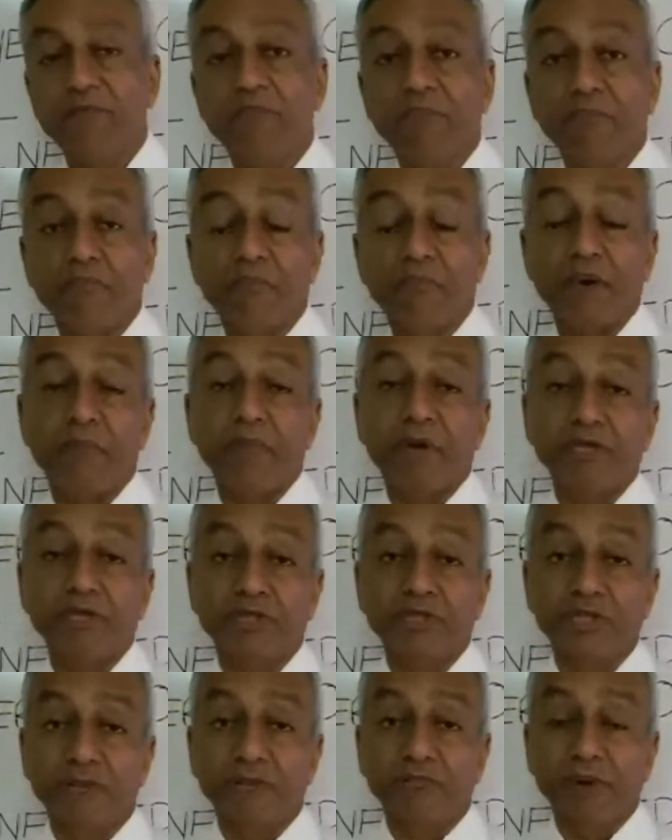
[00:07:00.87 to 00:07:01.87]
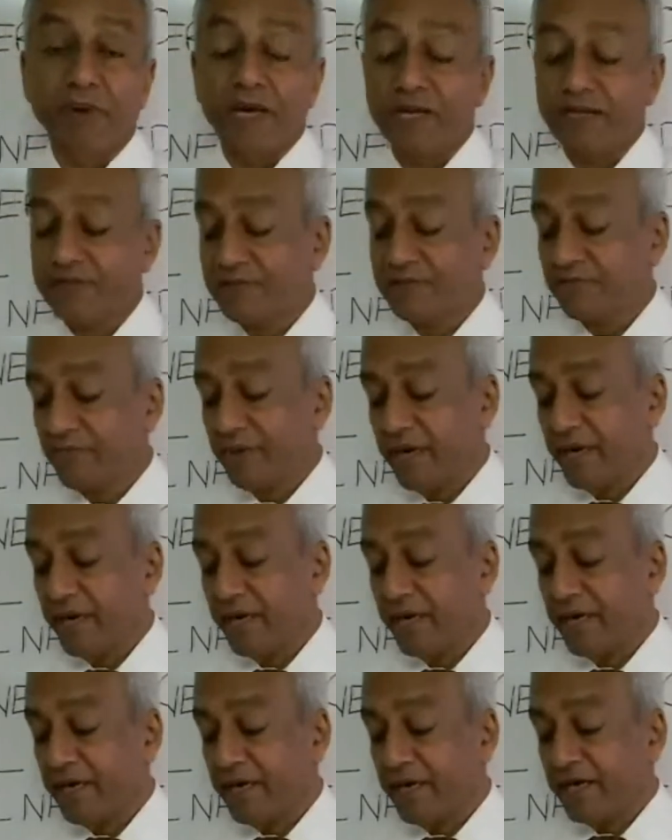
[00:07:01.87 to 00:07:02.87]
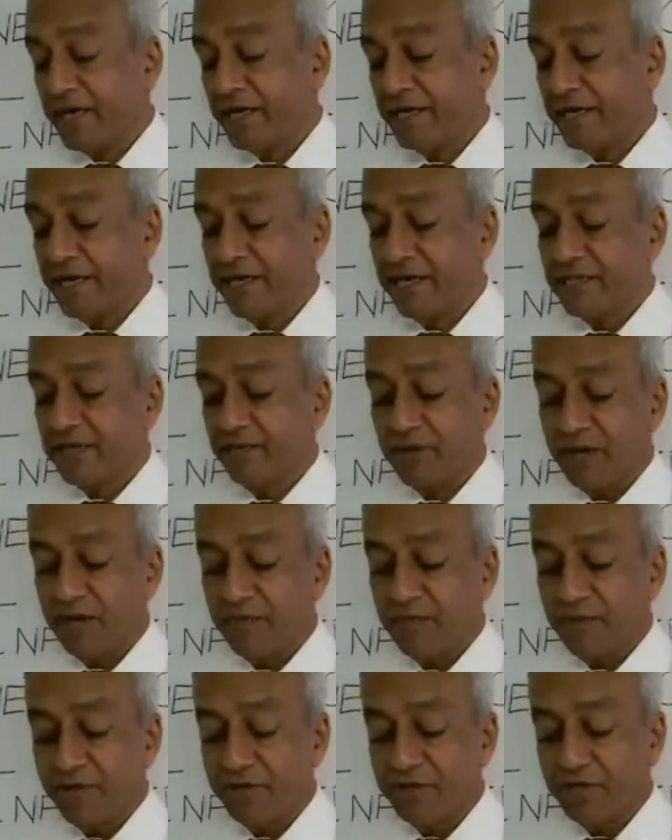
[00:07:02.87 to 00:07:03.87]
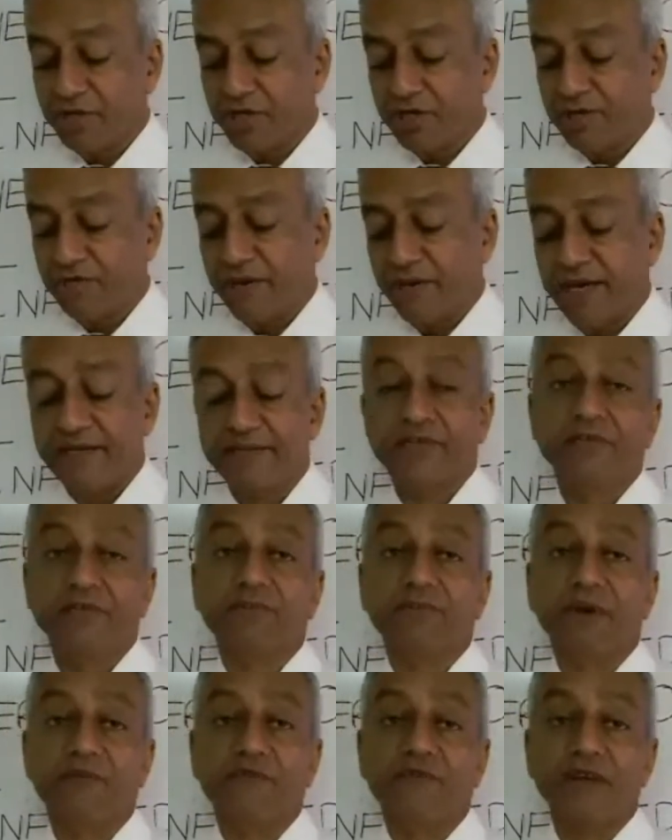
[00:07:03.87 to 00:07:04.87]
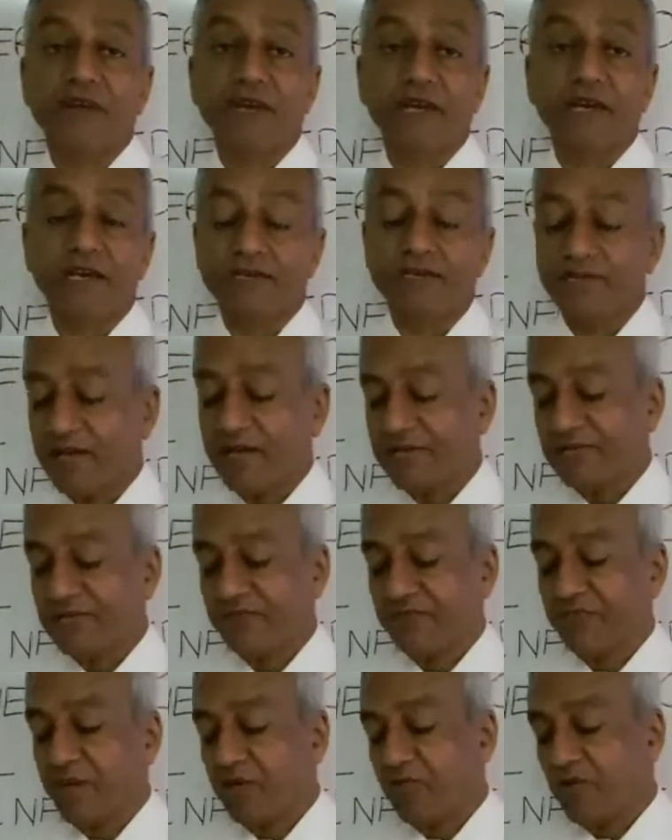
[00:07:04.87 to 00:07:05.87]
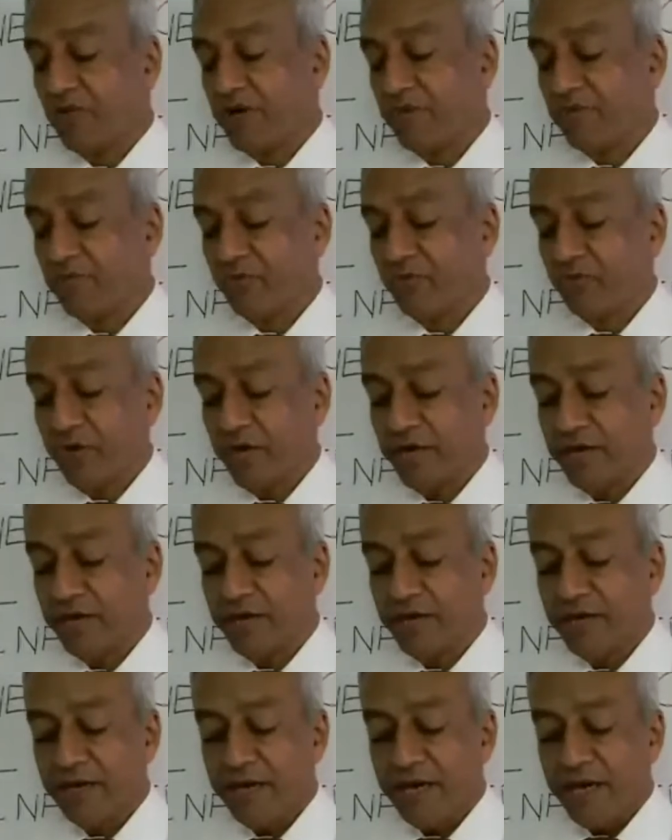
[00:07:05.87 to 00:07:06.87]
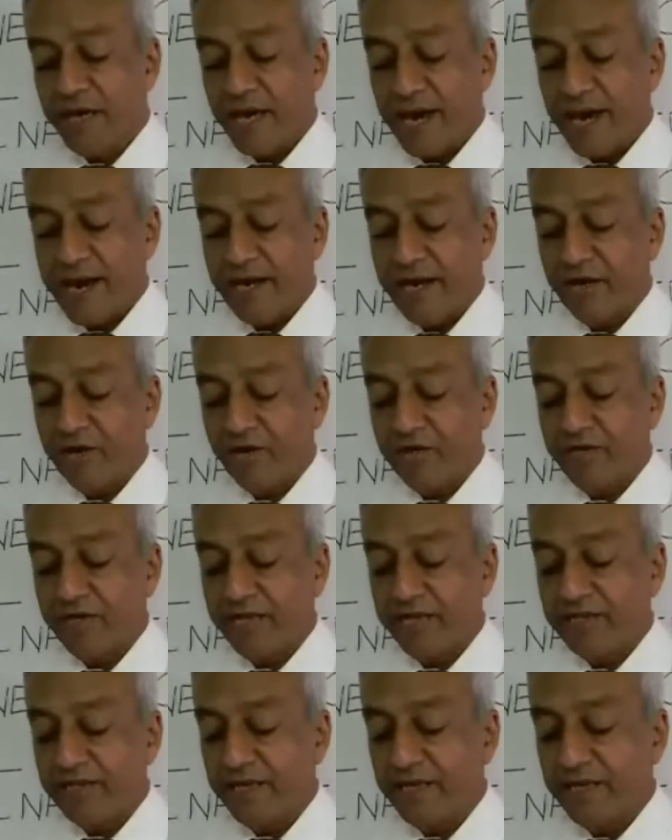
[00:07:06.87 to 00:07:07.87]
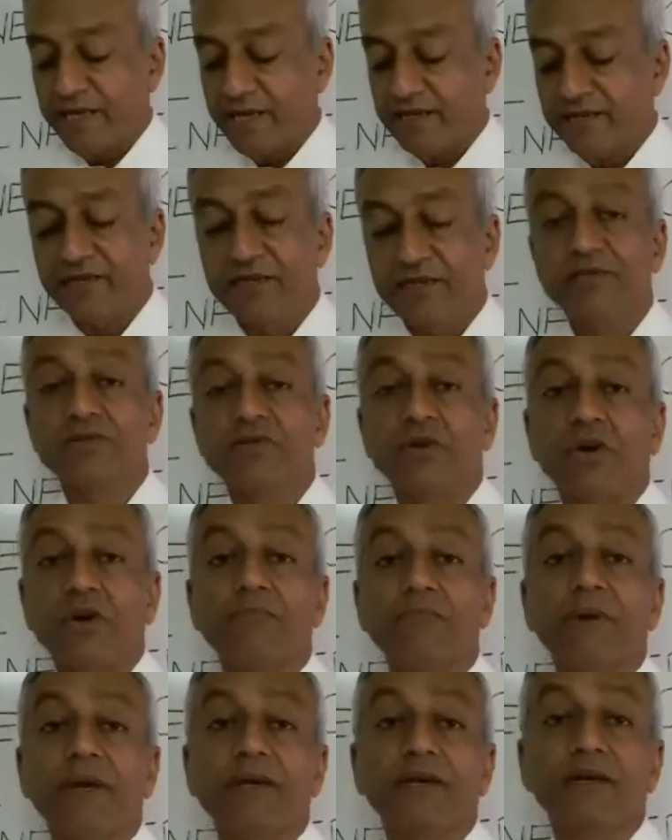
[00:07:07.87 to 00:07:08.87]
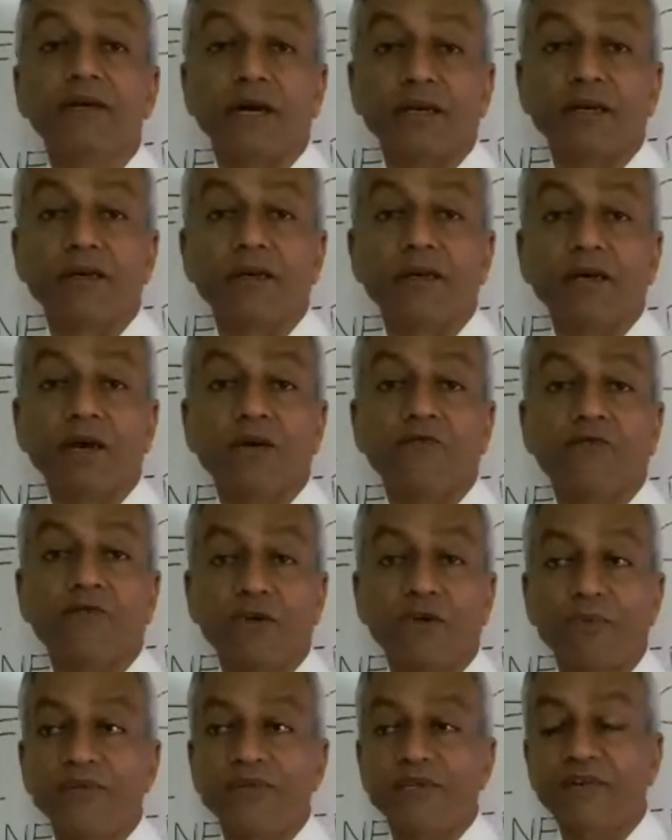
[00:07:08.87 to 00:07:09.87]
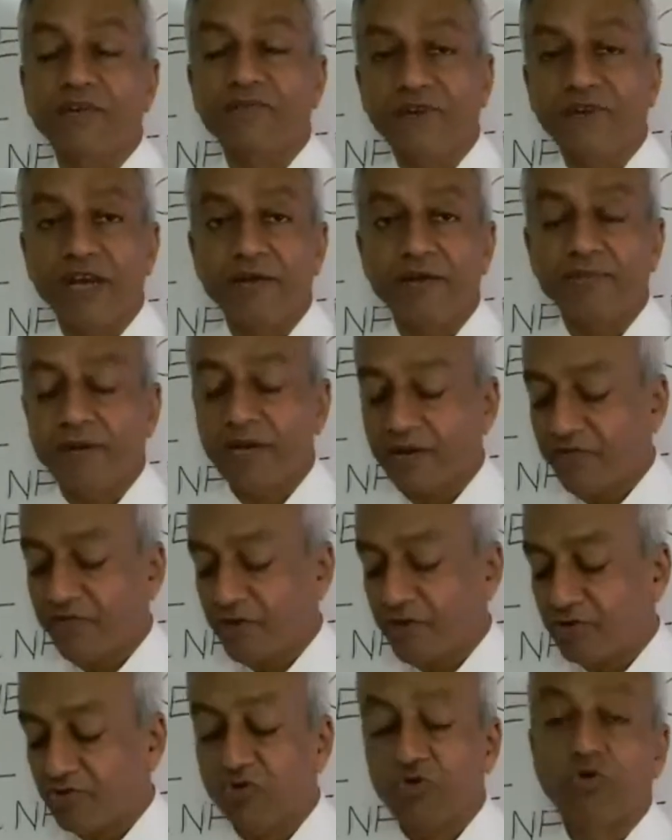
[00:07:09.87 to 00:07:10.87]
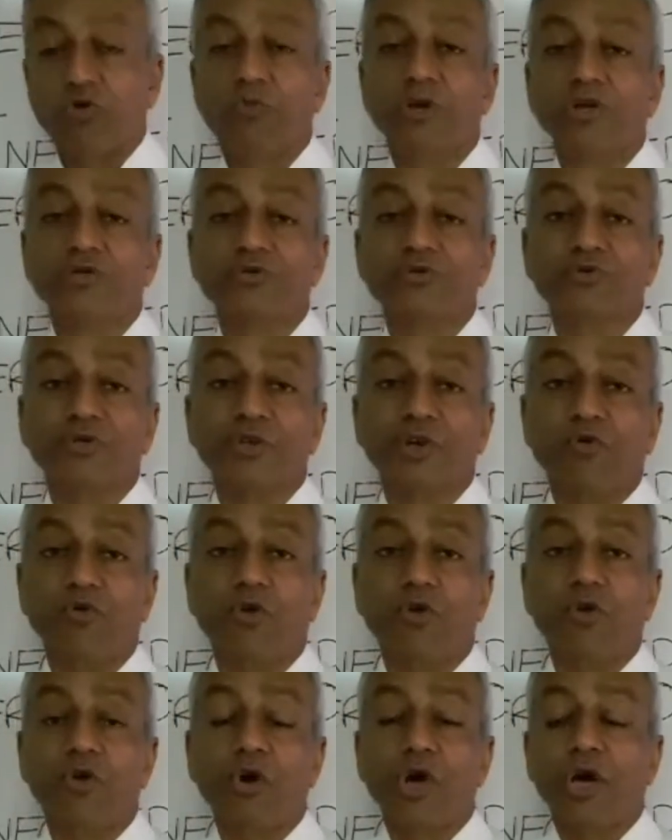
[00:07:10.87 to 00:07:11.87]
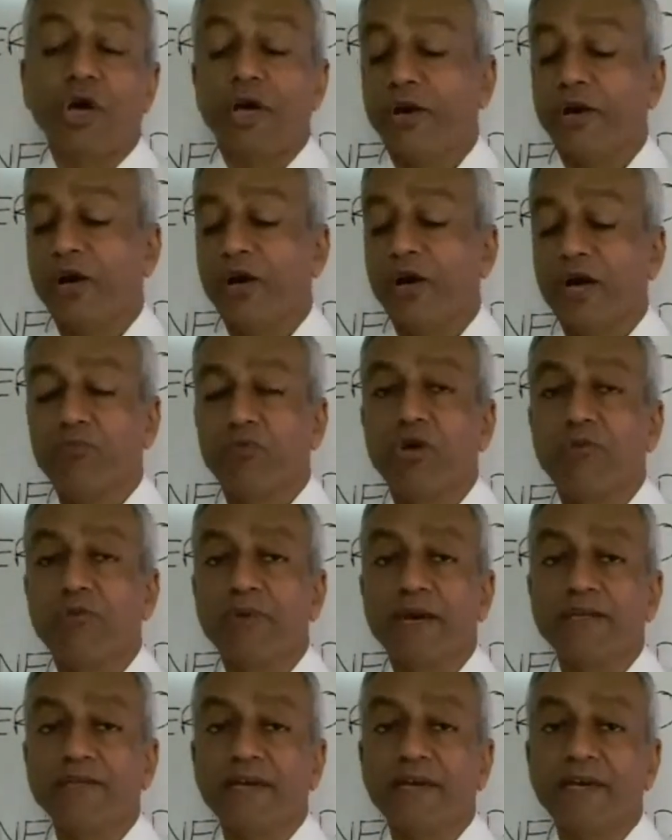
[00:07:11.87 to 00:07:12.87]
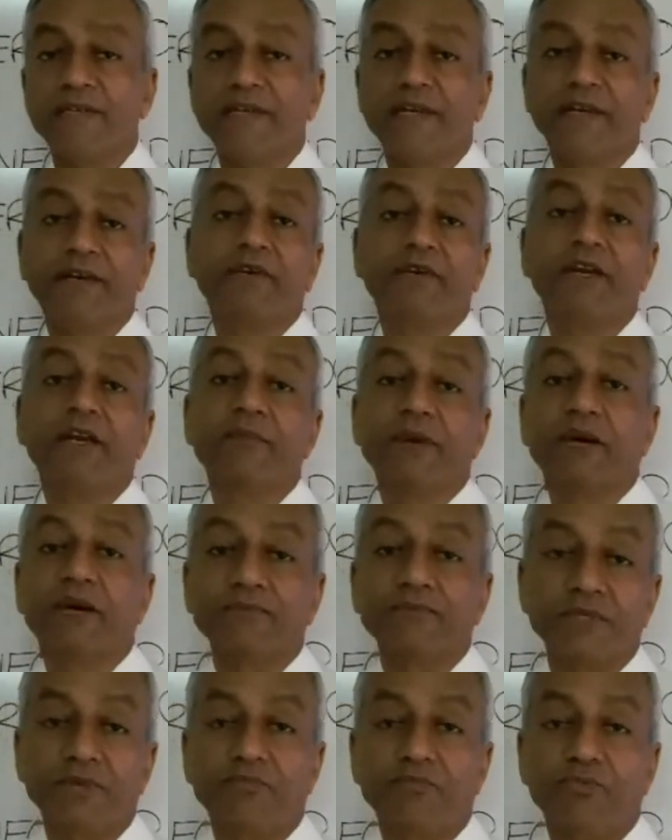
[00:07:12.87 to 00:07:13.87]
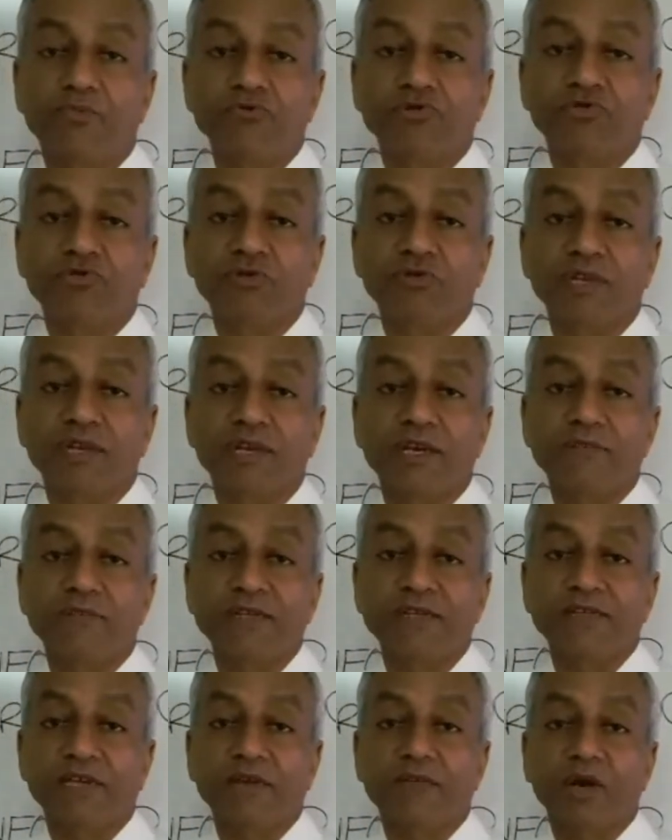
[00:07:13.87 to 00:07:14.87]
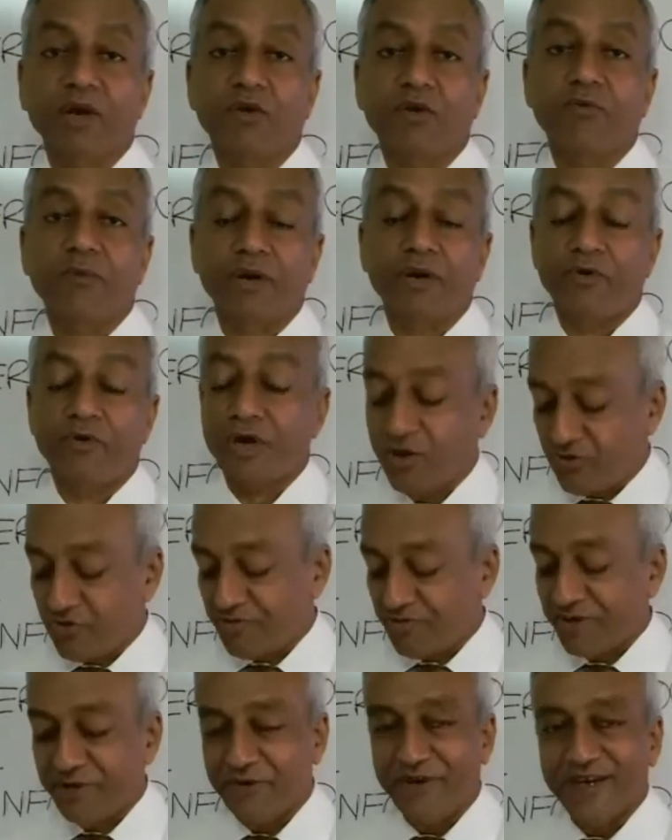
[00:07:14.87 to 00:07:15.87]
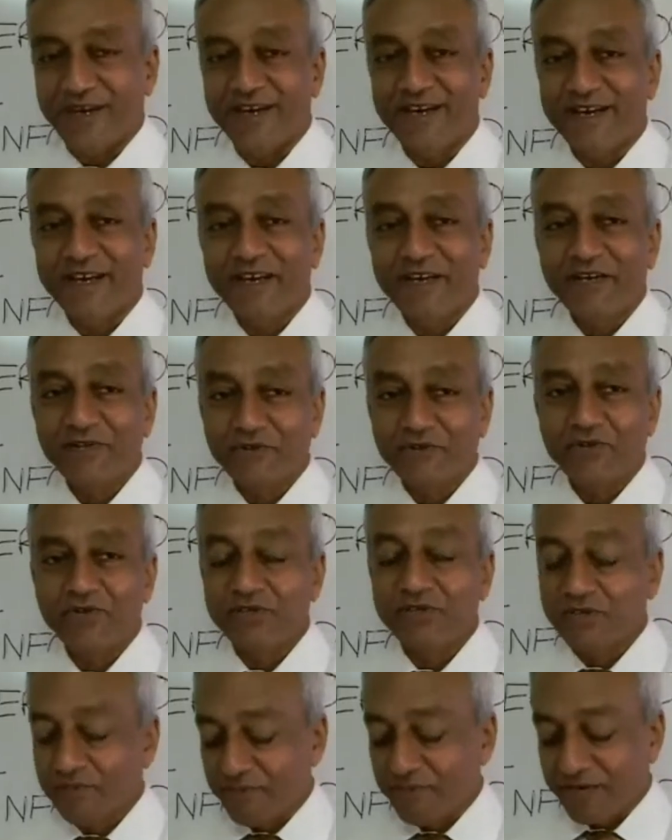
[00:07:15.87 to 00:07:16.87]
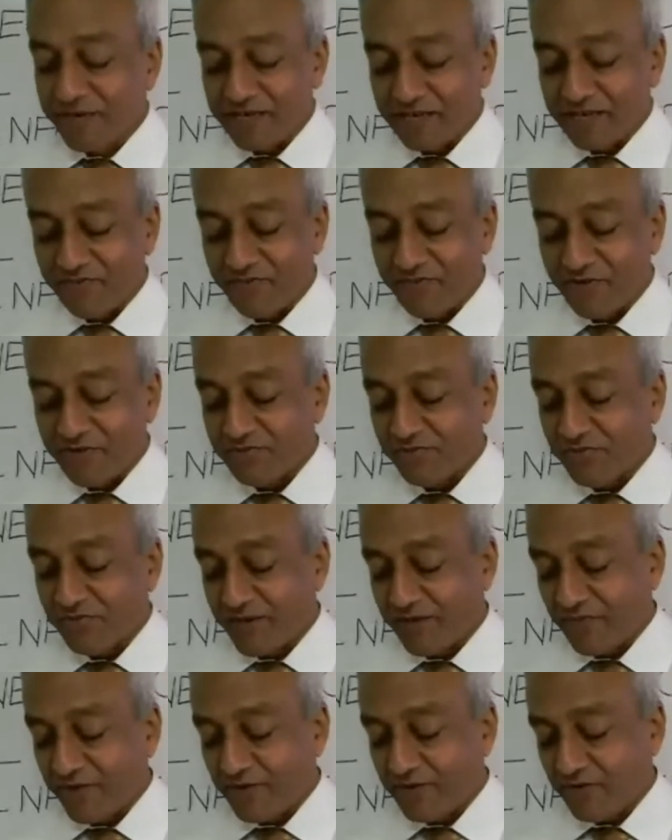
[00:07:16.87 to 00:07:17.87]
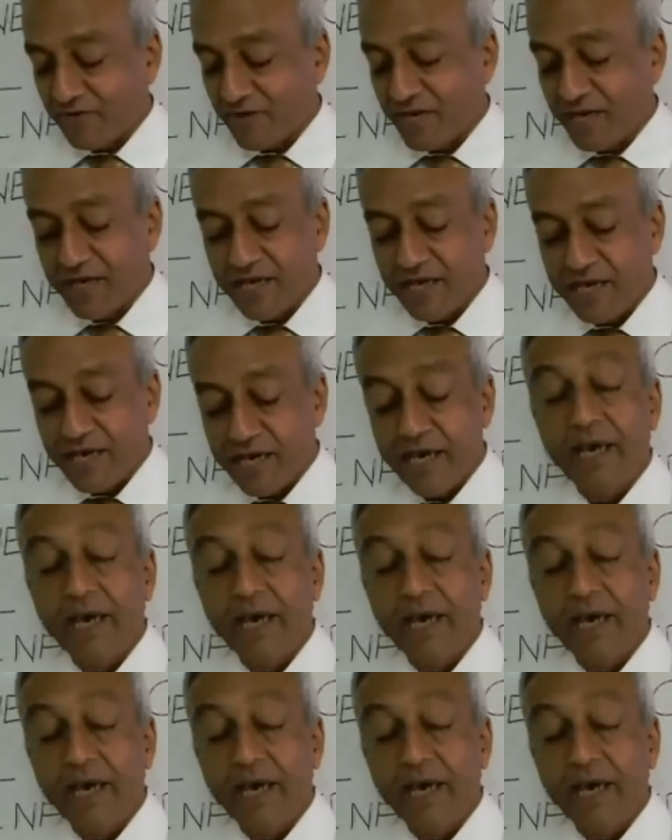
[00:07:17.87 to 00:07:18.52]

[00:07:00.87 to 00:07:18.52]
may measure the pulse, may take the blood pressure, may assess my feelings, ask me how I am doing, and and this is all being done for my safety and benefit. So nobody should say, oh, I'm doing my exercise, and every time he comes and pokes his nose and keeps asking me how am I doing, how am I doing. So this is being done for his benefit. Okay.